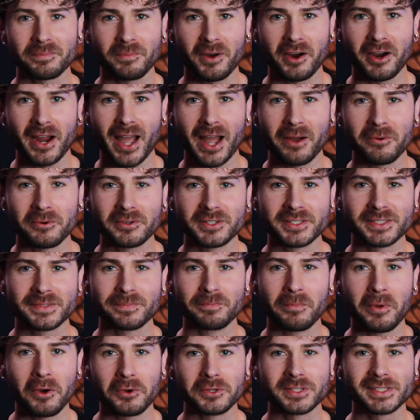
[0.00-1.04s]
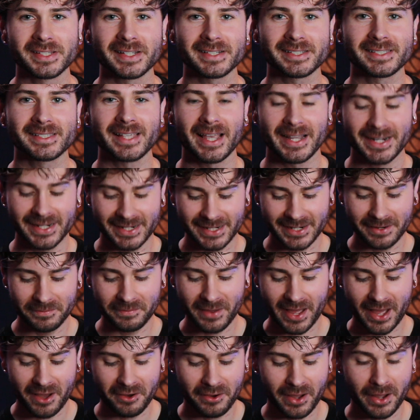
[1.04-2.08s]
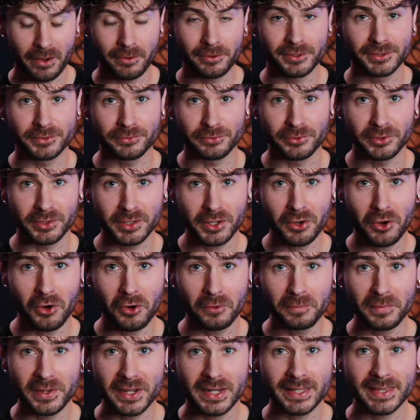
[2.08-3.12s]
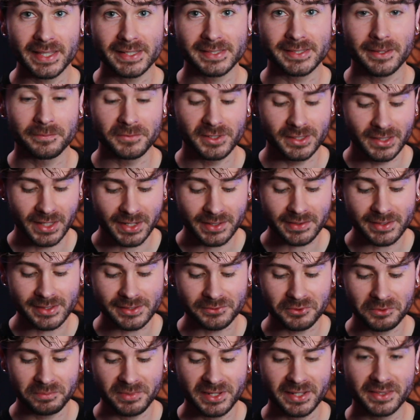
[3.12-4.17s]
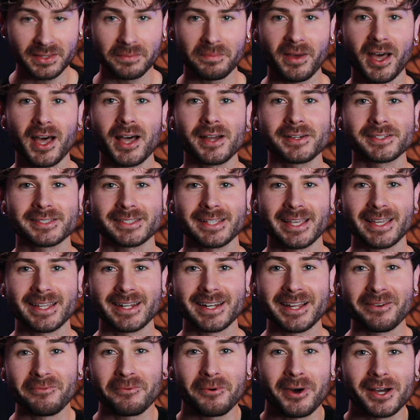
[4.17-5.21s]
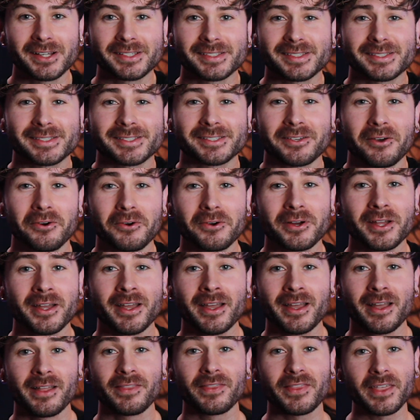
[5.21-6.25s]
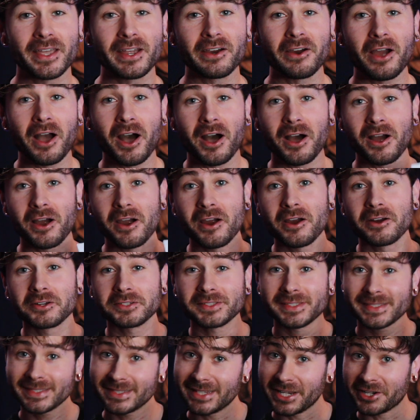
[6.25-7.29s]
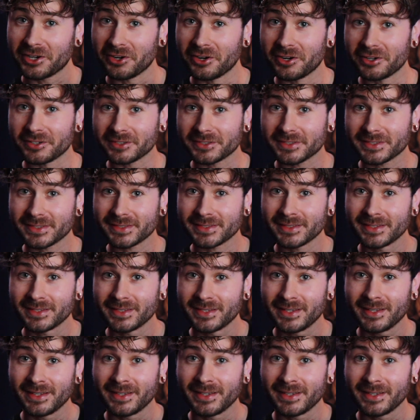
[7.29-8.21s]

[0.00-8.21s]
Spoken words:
the part I was most excited about. I was really hoping that something like this would be in the box, and it was. So there are stickers.